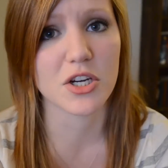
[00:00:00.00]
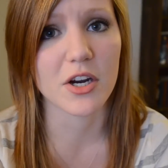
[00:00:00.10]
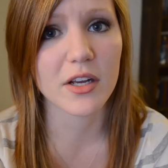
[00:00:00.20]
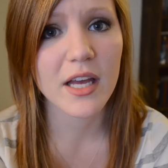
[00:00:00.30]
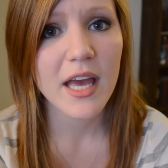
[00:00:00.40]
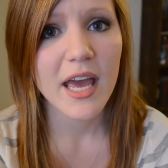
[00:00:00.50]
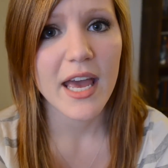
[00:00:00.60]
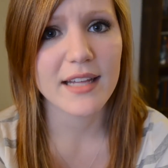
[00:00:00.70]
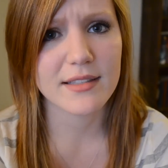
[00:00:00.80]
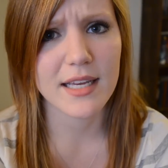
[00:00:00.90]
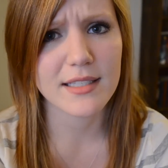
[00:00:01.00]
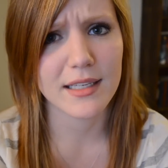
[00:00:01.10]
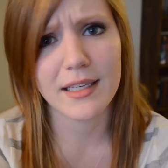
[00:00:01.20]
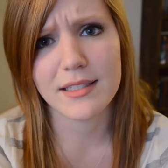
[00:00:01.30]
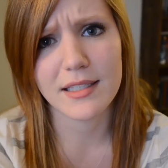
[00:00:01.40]
jerk and says that
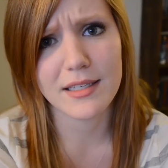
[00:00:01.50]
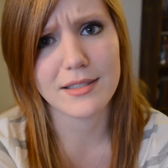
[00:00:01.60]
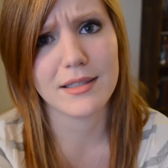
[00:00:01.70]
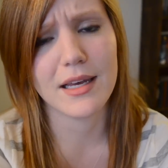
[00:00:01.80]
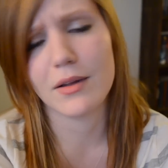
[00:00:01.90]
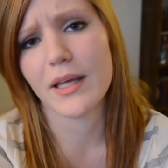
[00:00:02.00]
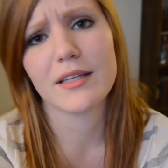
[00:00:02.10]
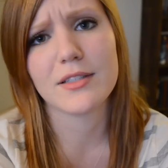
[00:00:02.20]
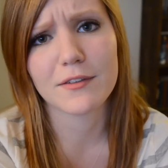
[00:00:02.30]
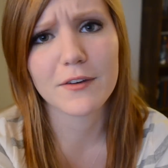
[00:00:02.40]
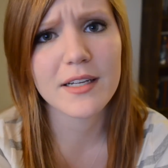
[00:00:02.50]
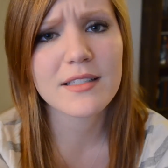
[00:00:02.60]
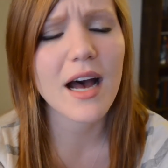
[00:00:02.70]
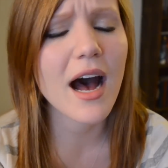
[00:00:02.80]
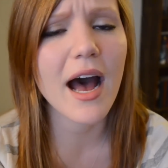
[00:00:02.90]
he sees no, like,
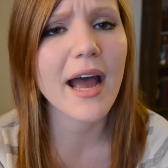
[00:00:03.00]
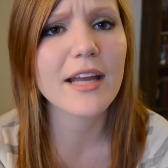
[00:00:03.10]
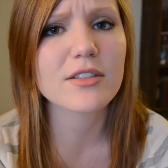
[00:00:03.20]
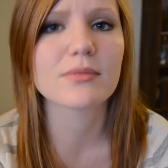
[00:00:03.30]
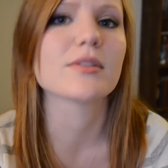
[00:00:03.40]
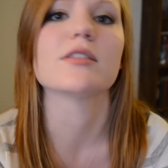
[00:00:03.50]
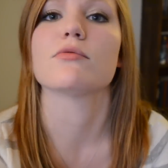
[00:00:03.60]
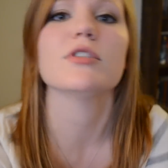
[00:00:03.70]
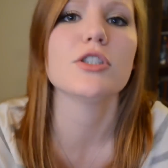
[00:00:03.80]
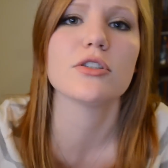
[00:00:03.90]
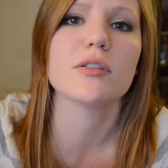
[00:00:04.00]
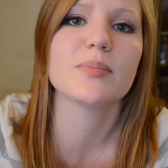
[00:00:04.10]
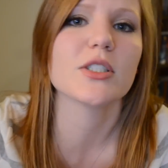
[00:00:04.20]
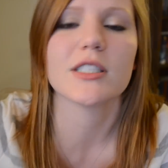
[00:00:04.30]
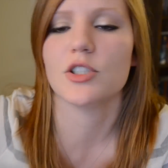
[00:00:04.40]
difference, I just wanted to reach through the
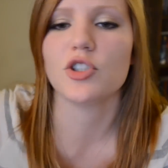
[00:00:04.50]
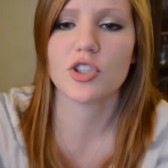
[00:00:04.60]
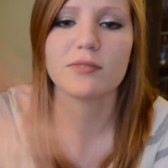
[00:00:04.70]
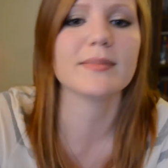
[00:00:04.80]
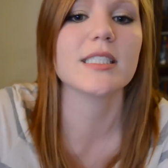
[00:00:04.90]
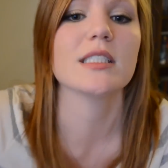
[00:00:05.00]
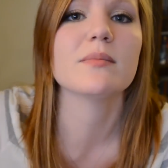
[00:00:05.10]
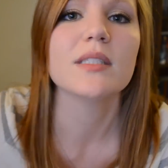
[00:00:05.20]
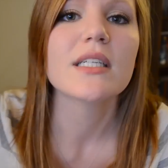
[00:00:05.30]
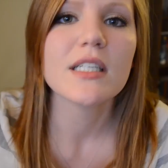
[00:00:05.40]
book and just smack him.